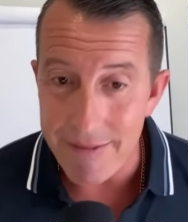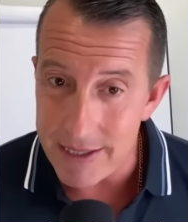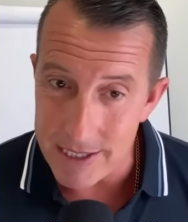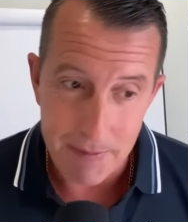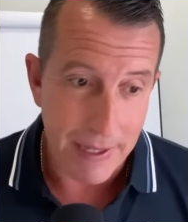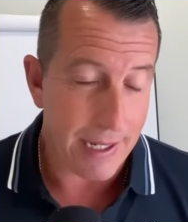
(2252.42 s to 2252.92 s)

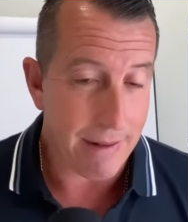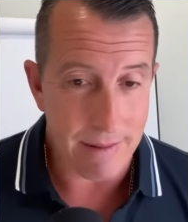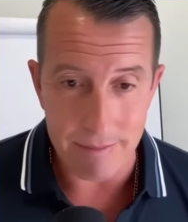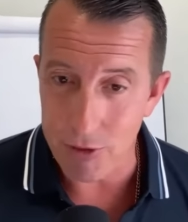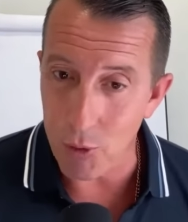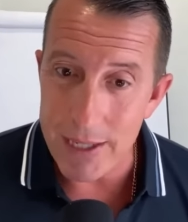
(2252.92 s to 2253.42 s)
spending
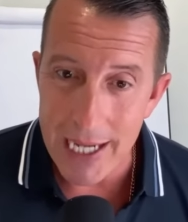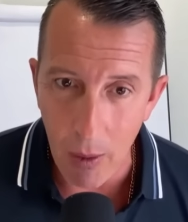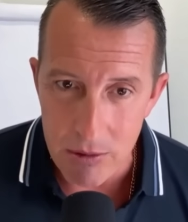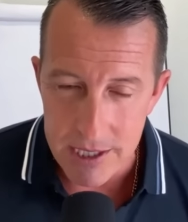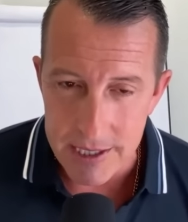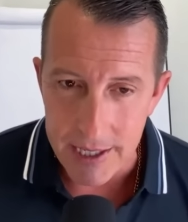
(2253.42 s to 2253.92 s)
3
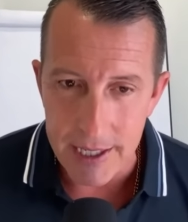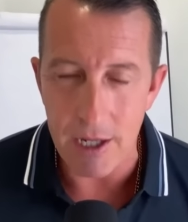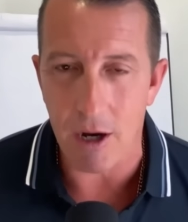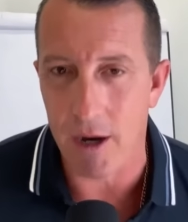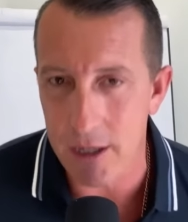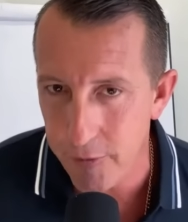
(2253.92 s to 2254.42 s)
hours a day
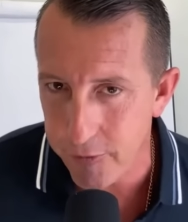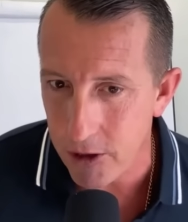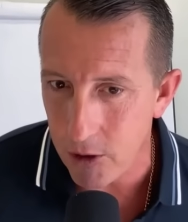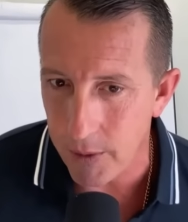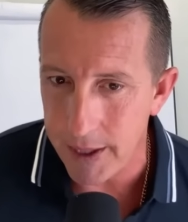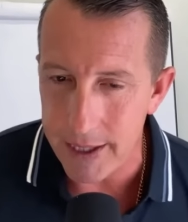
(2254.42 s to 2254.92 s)
on a
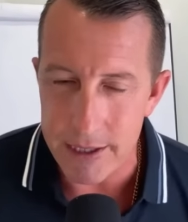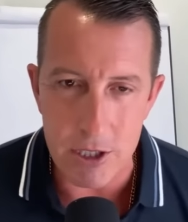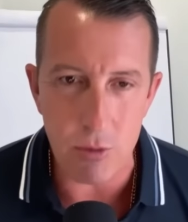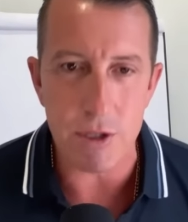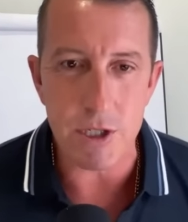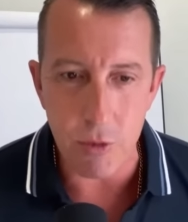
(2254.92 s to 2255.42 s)
freeway
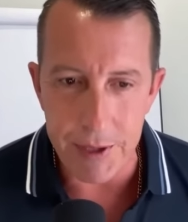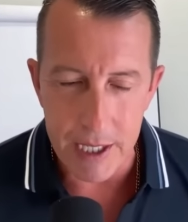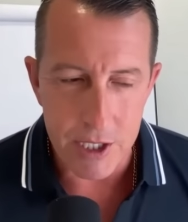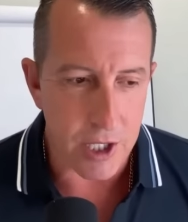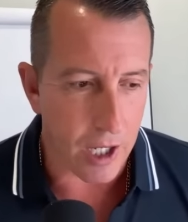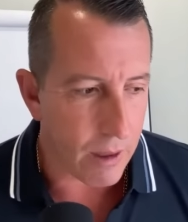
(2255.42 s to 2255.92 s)
doing a
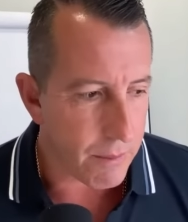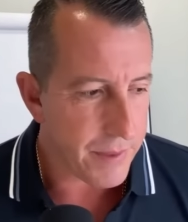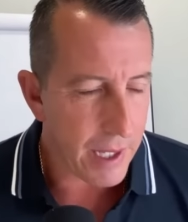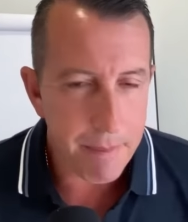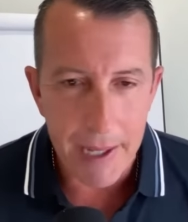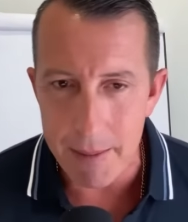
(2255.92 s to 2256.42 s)
job
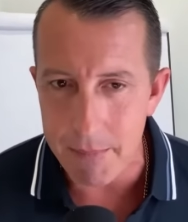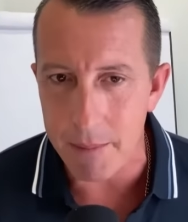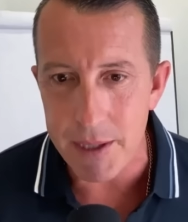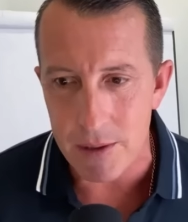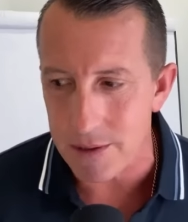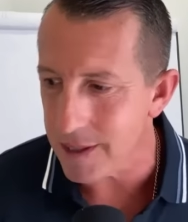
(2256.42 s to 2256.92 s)
that paid my
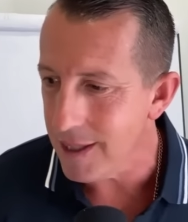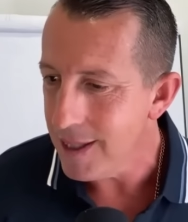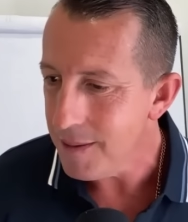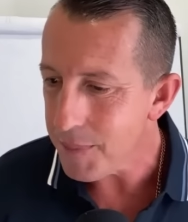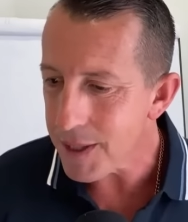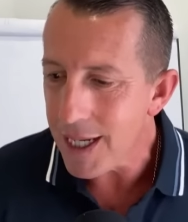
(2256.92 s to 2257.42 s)
bills,
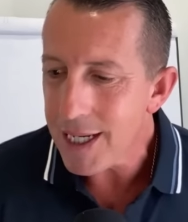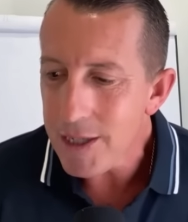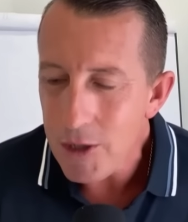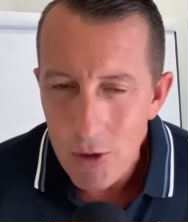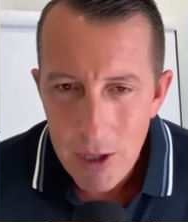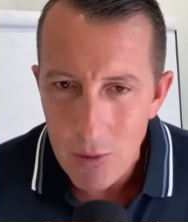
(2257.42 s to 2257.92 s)
but I
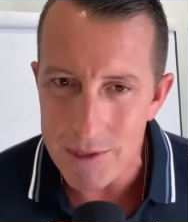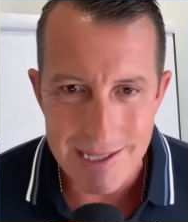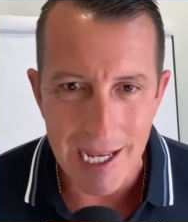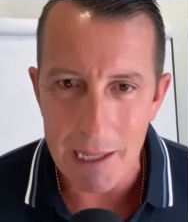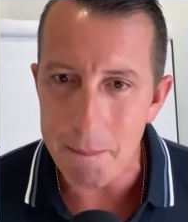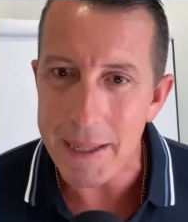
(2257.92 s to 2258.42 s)
knew it was
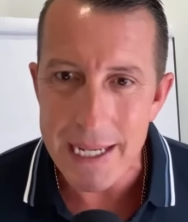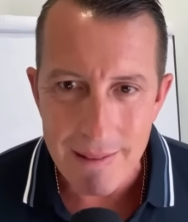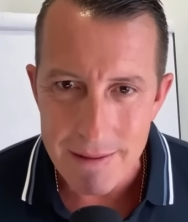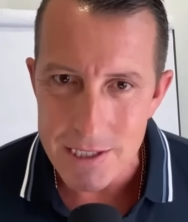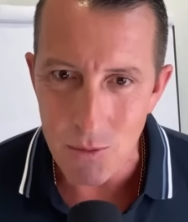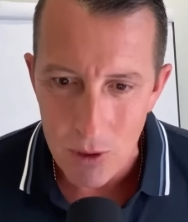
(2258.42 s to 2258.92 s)
like
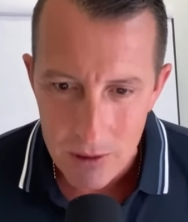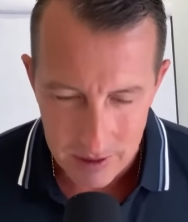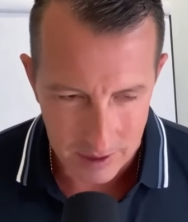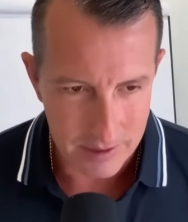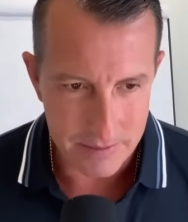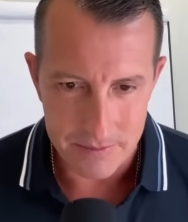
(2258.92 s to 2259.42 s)
meaningless
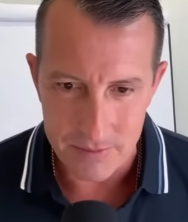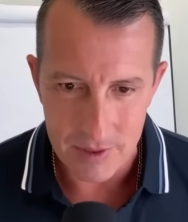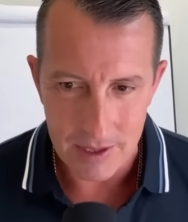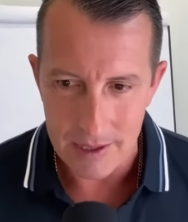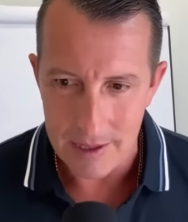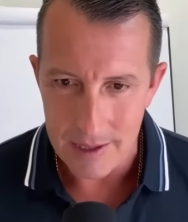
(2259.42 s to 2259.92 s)
work.
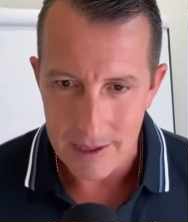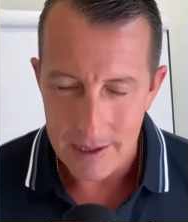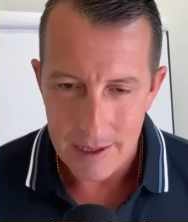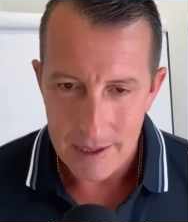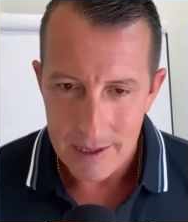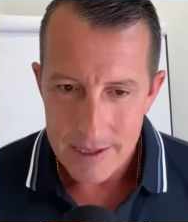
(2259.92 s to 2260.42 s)

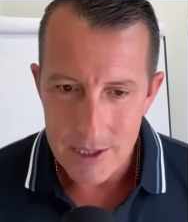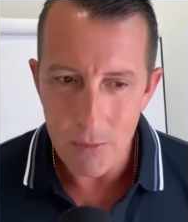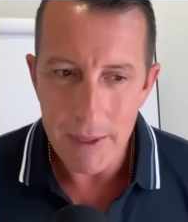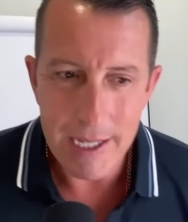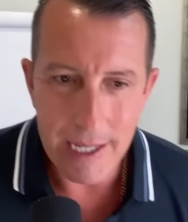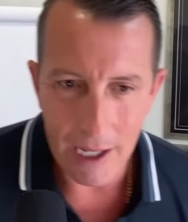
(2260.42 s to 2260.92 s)

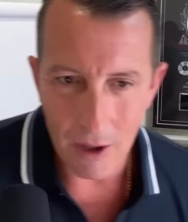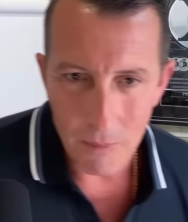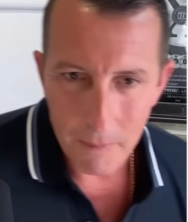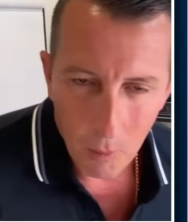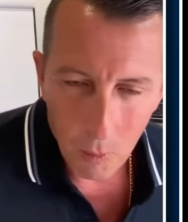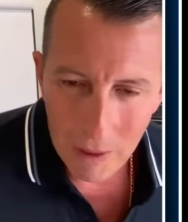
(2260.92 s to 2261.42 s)
So anyhow,
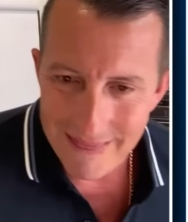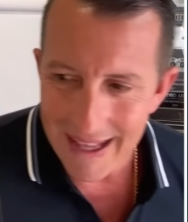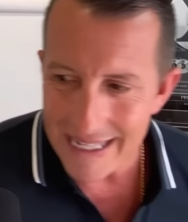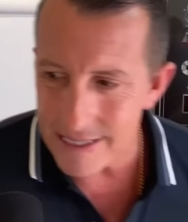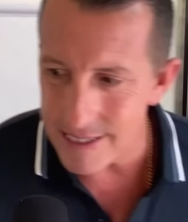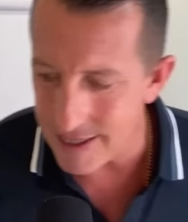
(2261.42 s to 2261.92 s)
one
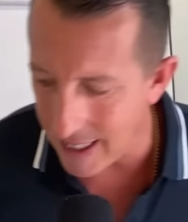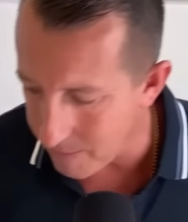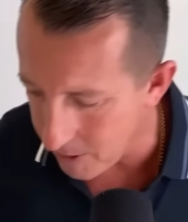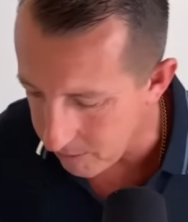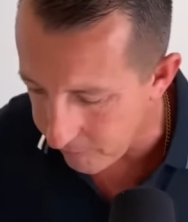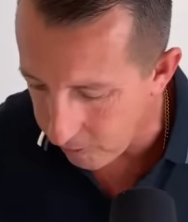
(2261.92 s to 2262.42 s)
last
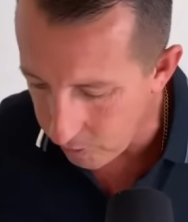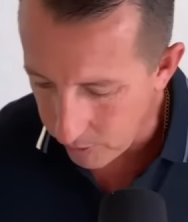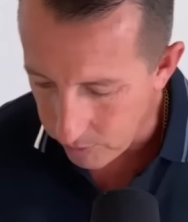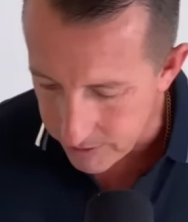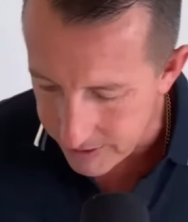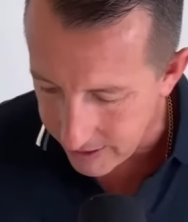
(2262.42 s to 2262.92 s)
disclaimer before we
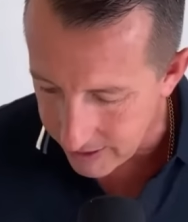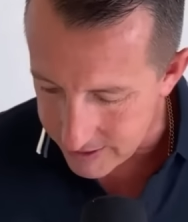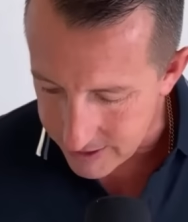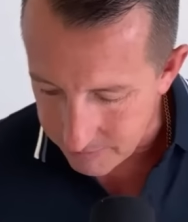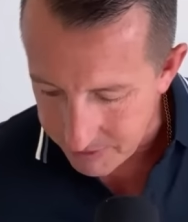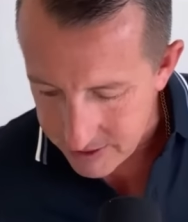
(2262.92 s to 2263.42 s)
really get
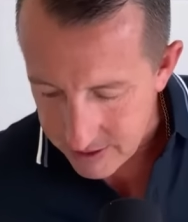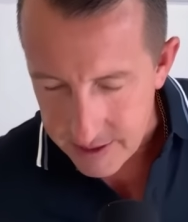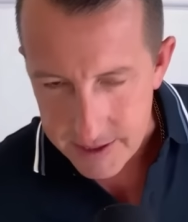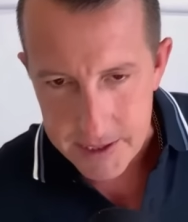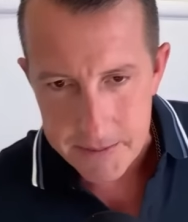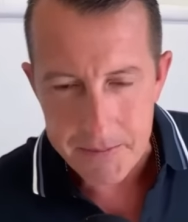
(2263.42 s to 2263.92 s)
deep into
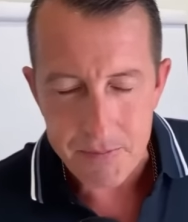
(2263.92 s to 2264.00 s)
this.